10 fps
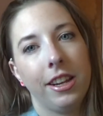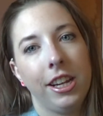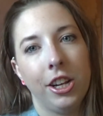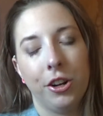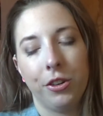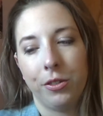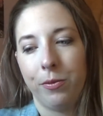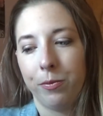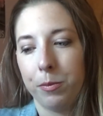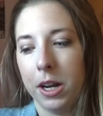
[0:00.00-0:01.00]
you know.
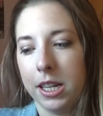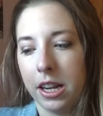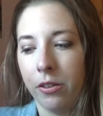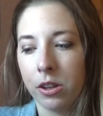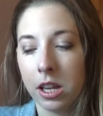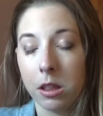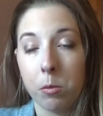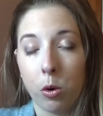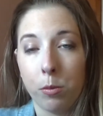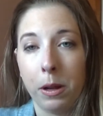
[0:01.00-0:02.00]
But definitely the
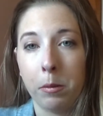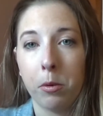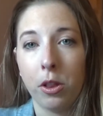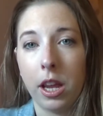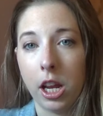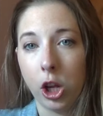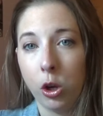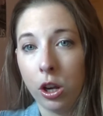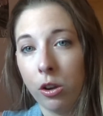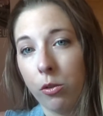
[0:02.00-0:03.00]
more people that you
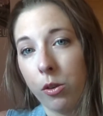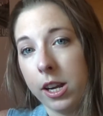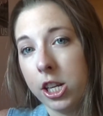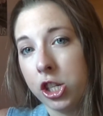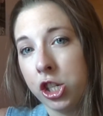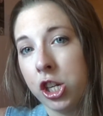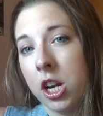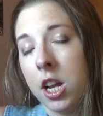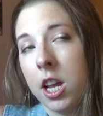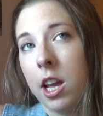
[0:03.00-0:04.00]
can reach
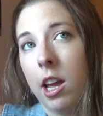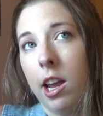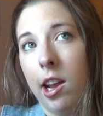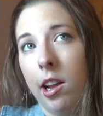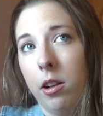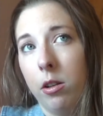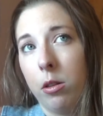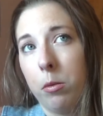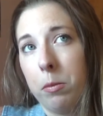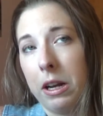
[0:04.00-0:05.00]
and
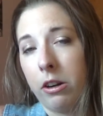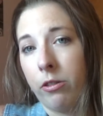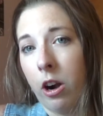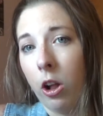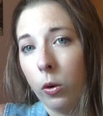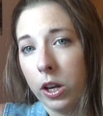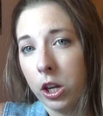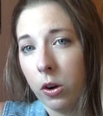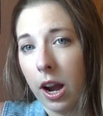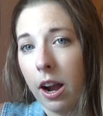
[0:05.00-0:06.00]
the better following
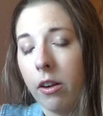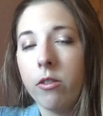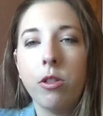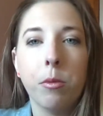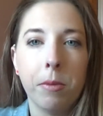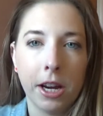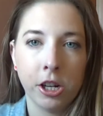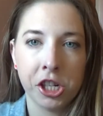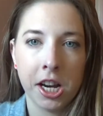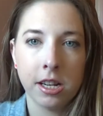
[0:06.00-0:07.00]
you have, the better
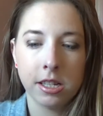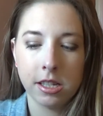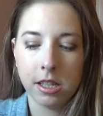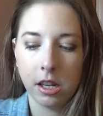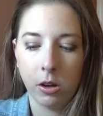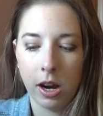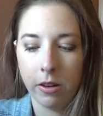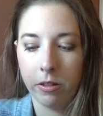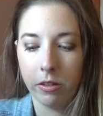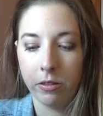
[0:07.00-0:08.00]
chances that you
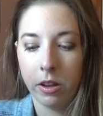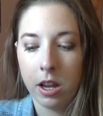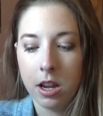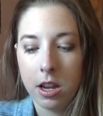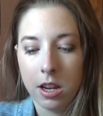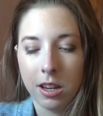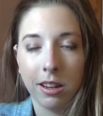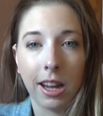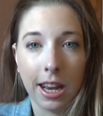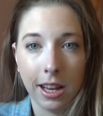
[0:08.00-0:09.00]
have of
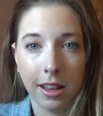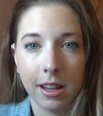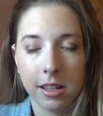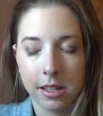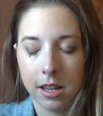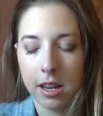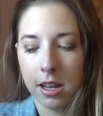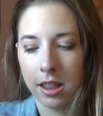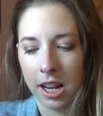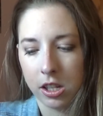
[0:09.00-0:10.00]
getting this.
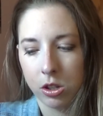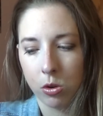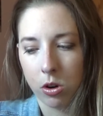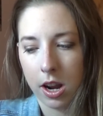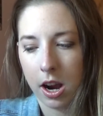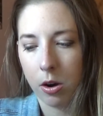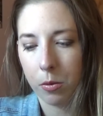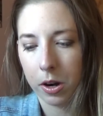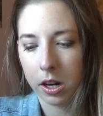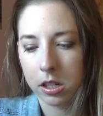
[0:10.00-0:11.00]
That's sort of how it
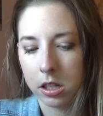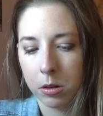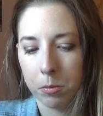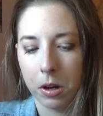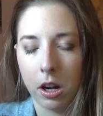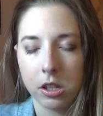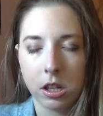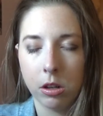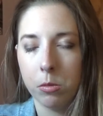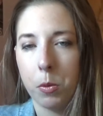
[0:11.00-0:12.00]
works, but
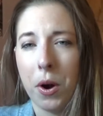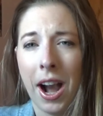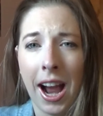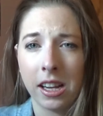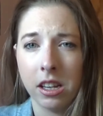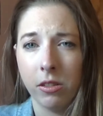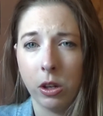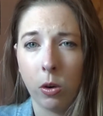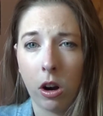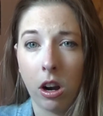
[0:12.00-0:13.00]
also the more active
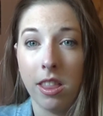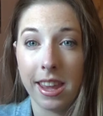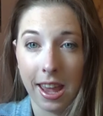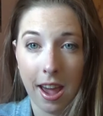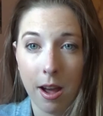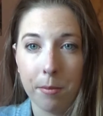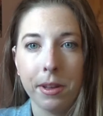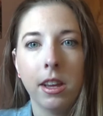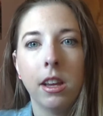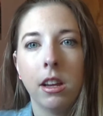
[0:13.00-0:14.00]
you are on the app,
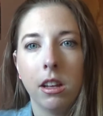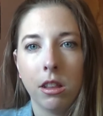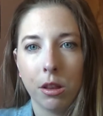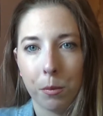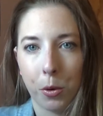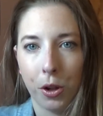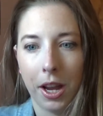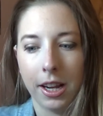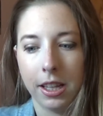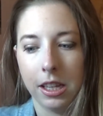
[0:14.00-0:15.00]
the more
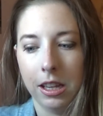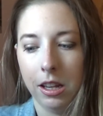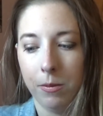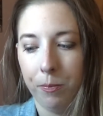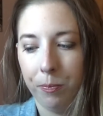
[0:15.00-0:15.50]
likely